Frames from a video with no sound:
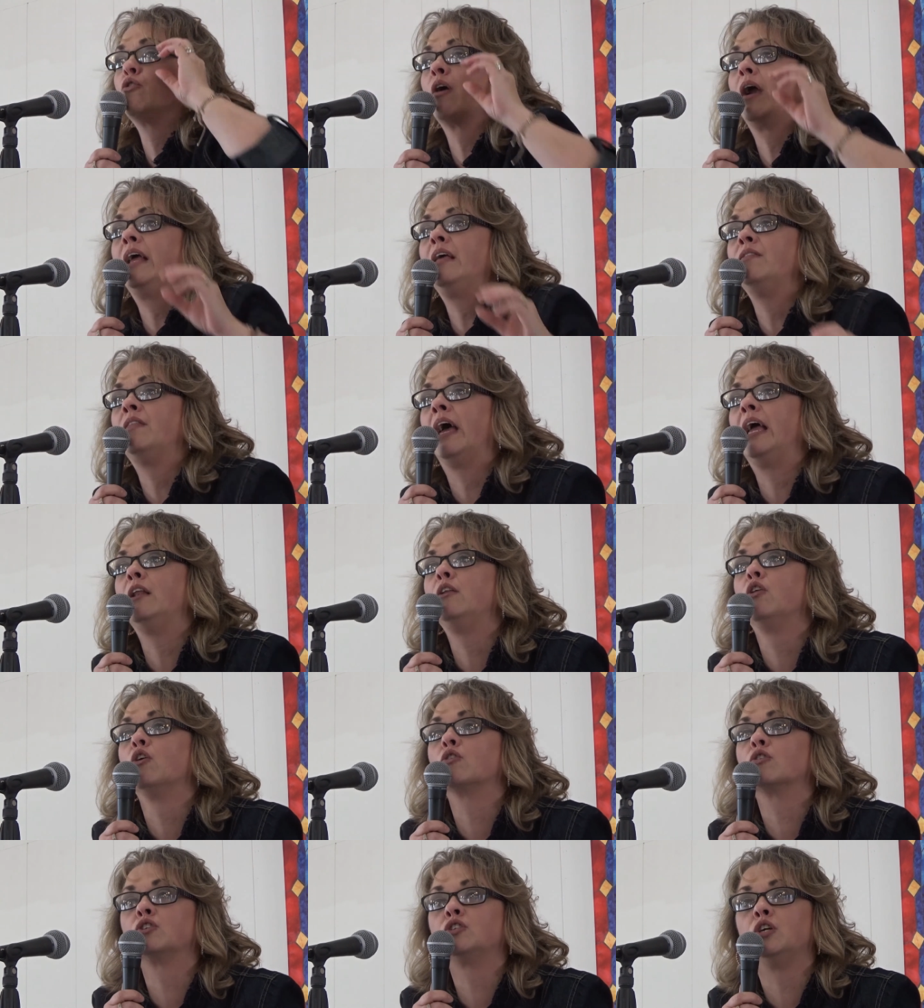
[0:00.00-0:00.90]
great they
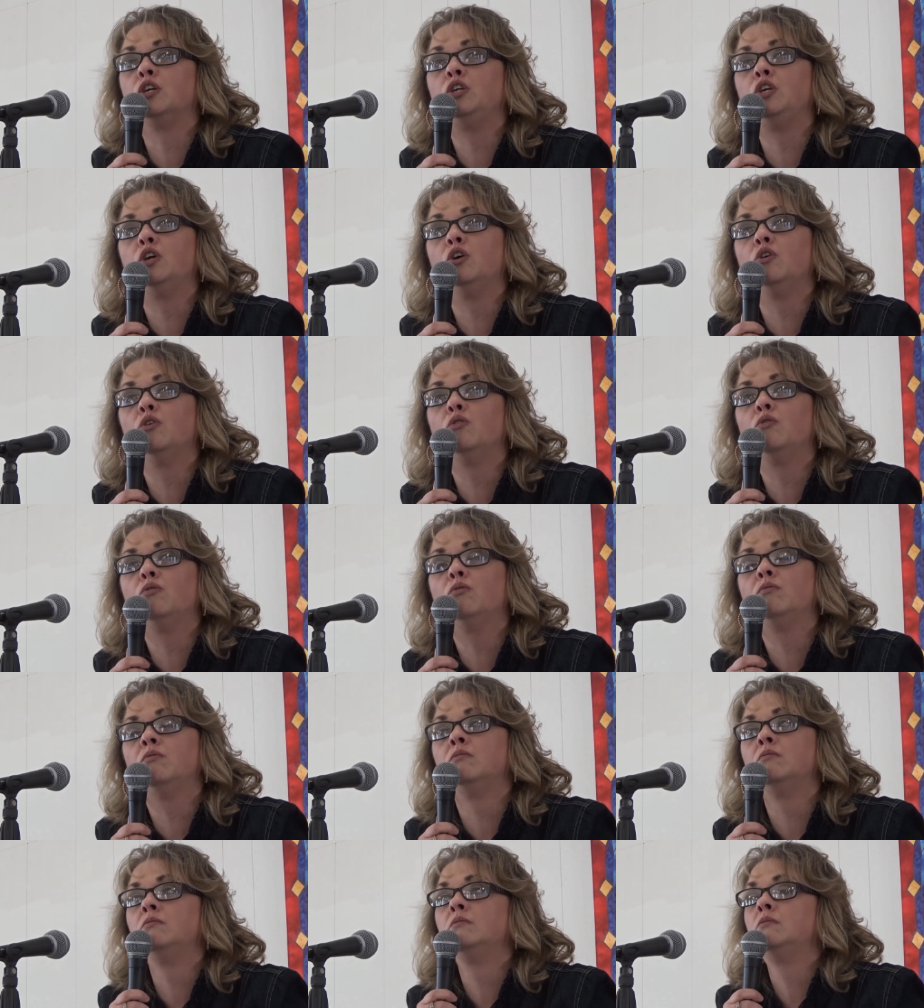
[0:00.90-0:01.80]
look to
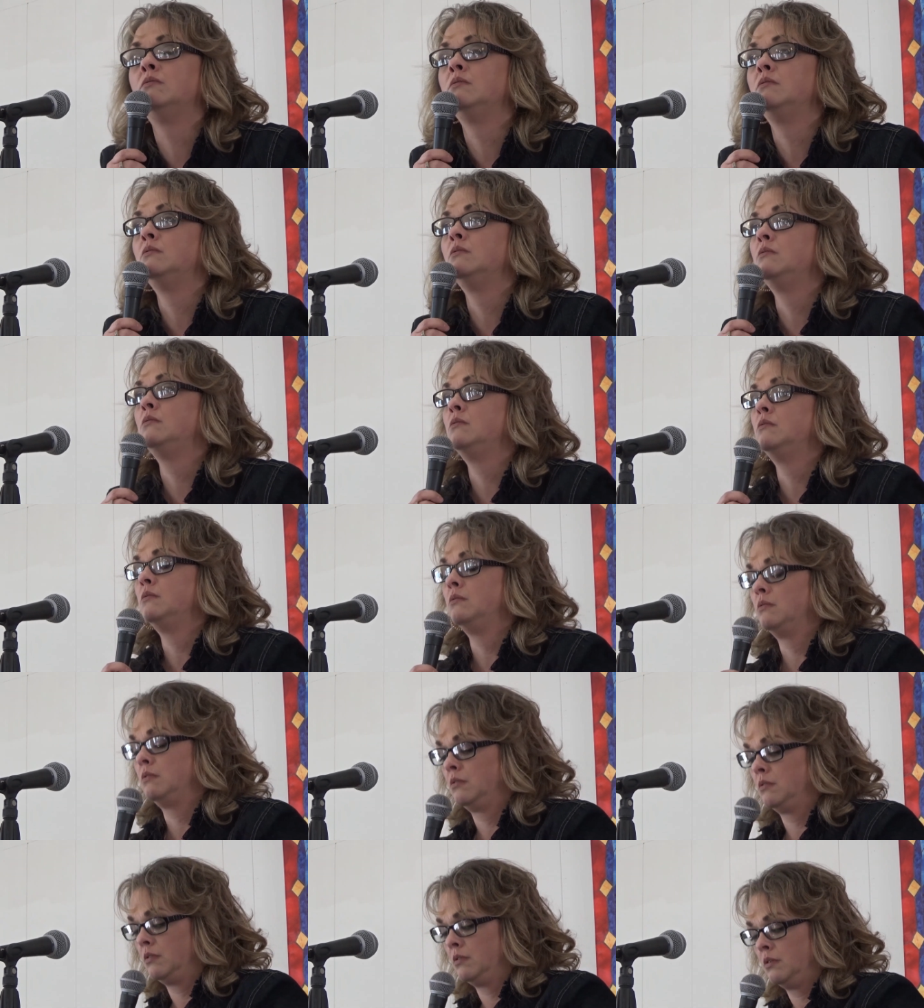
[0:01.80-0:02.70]
you.
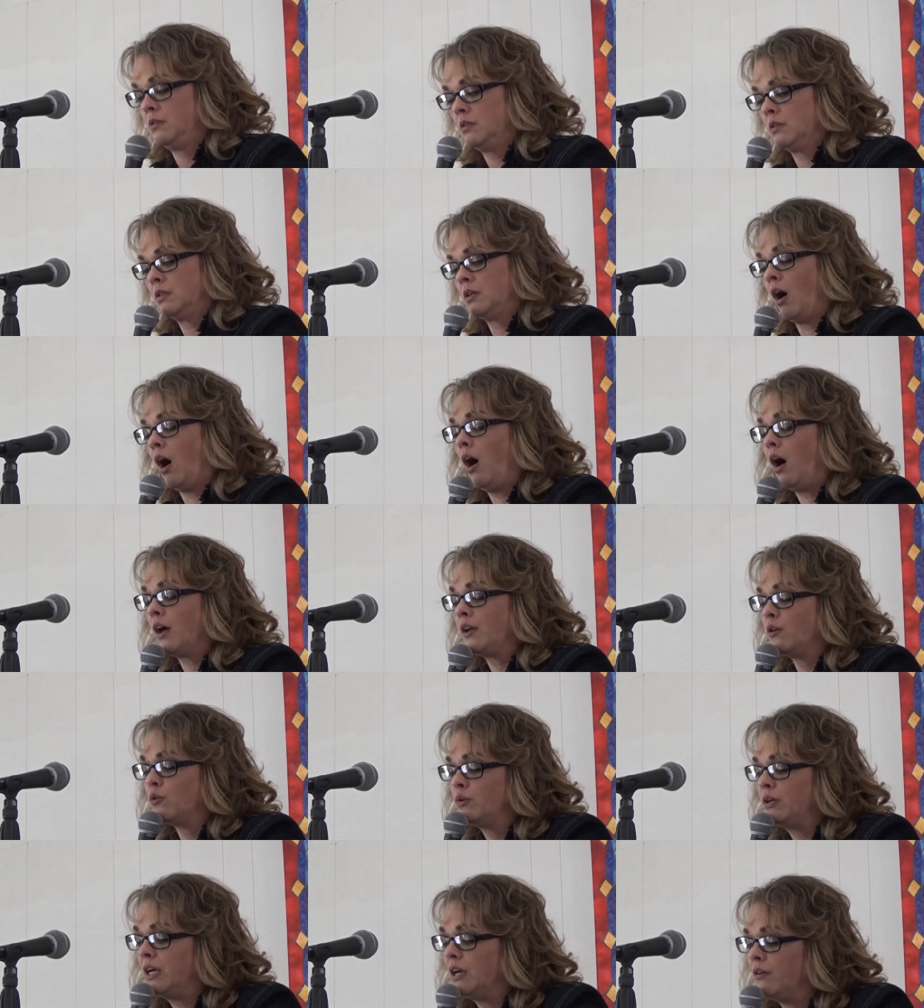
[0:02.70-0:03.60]
God
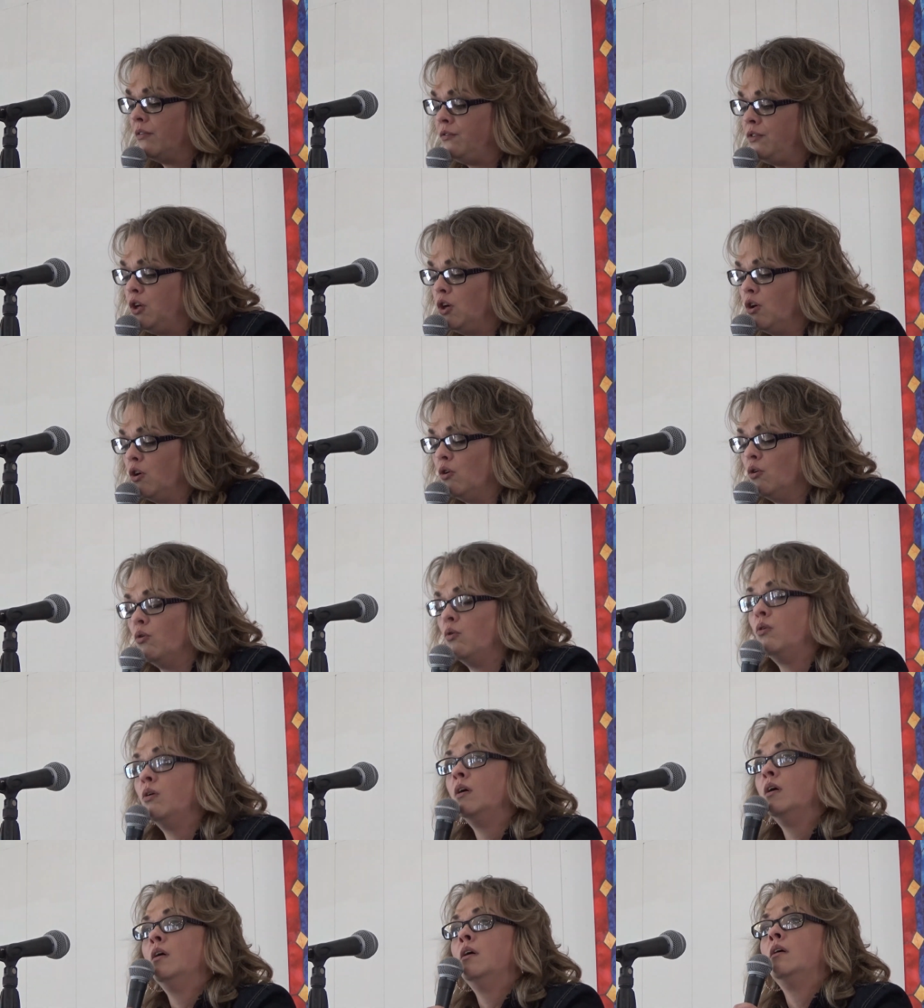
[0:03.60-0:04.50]
will give
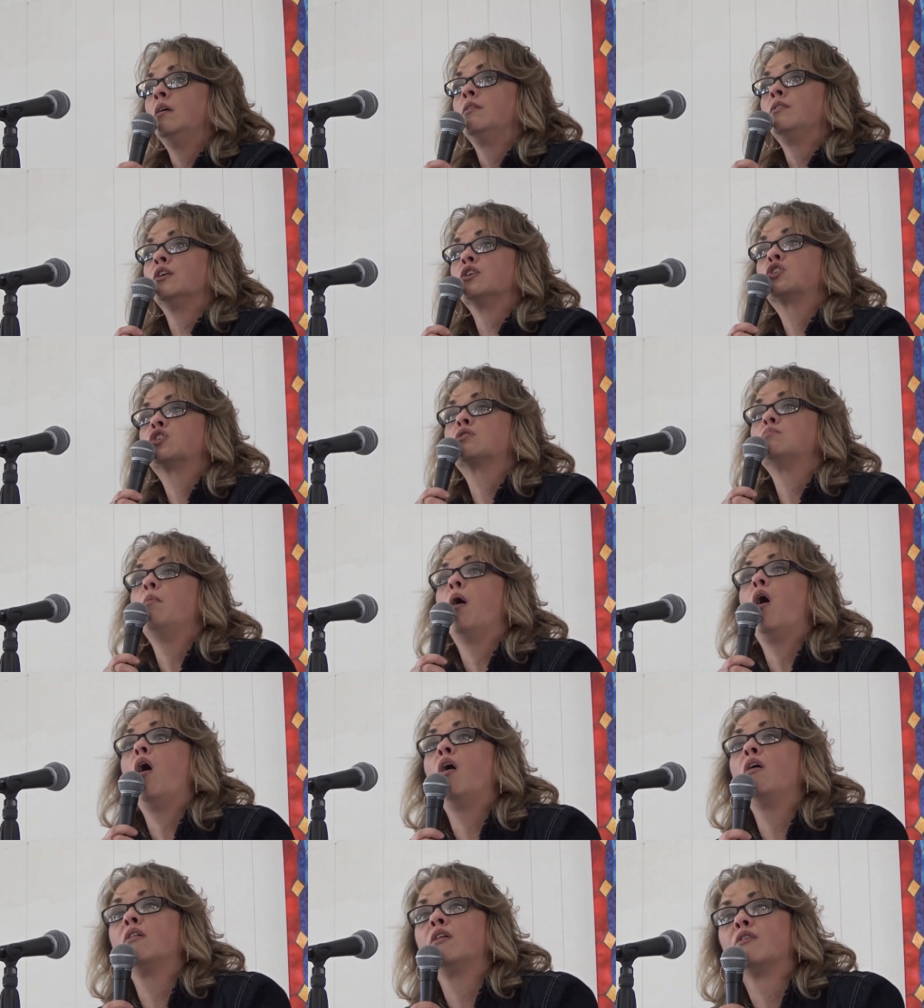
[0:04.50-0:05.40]
you the
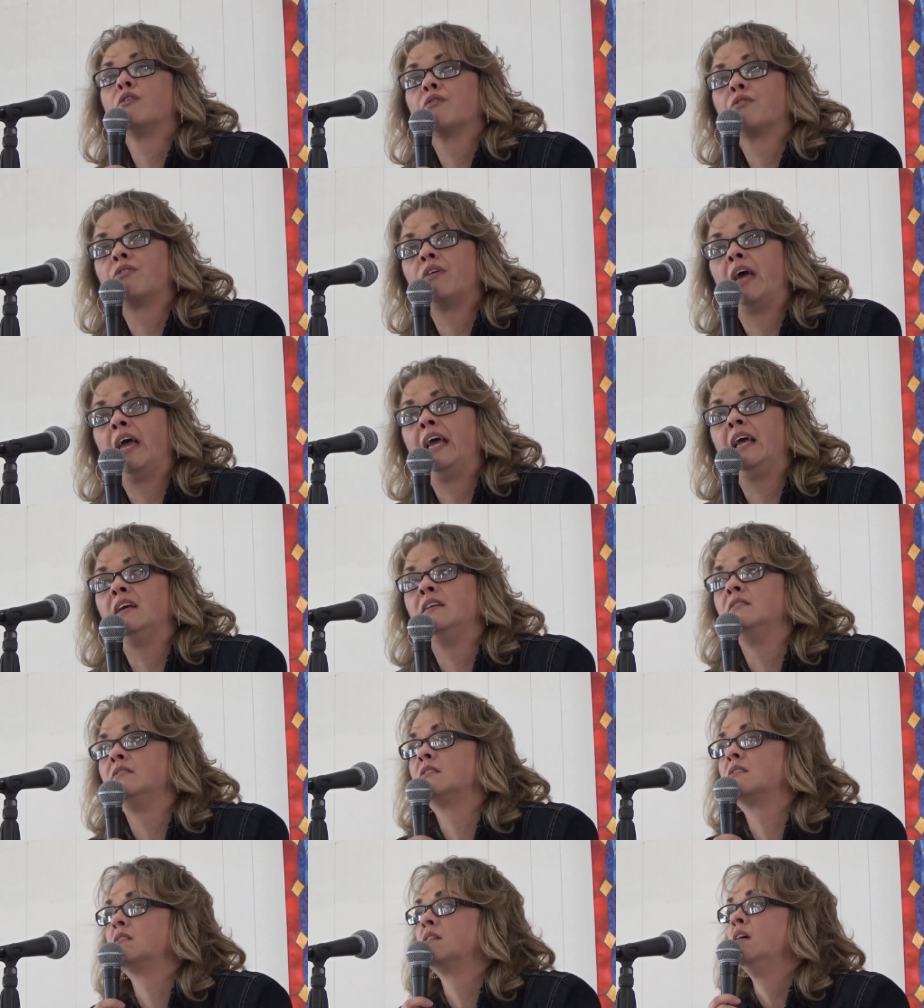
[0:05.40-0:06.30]
smaller
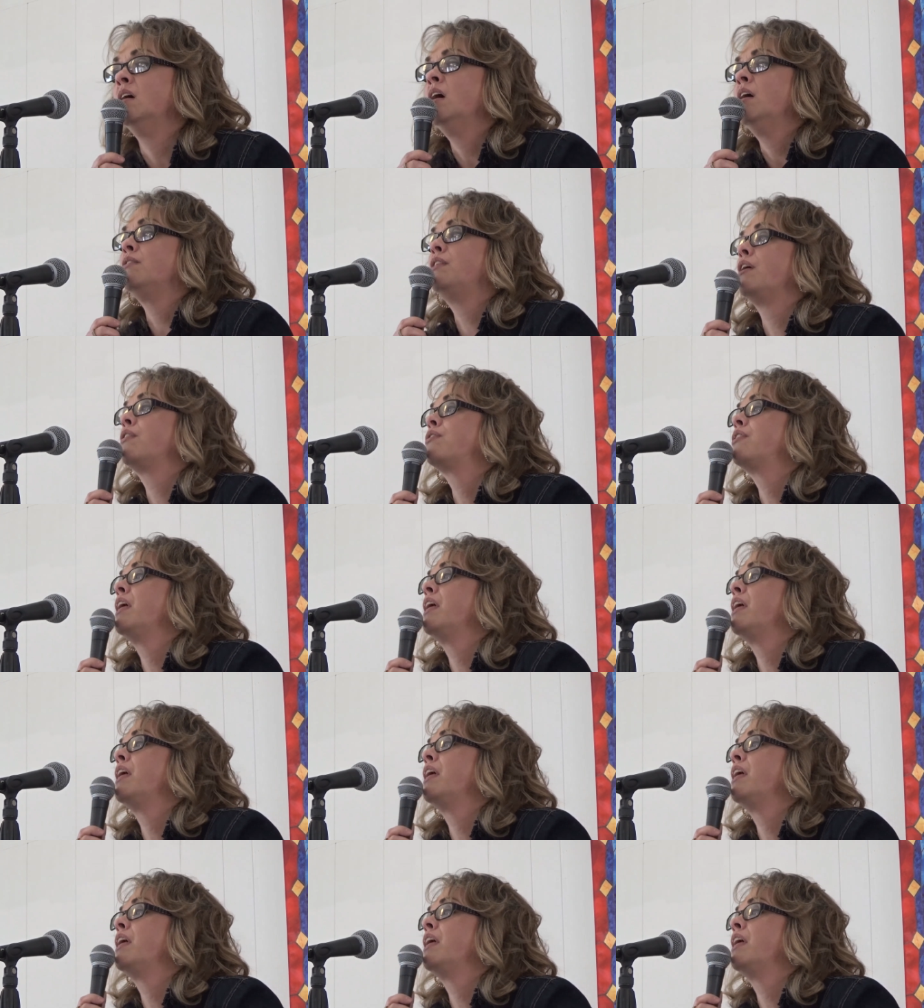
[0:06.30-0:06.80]
things, the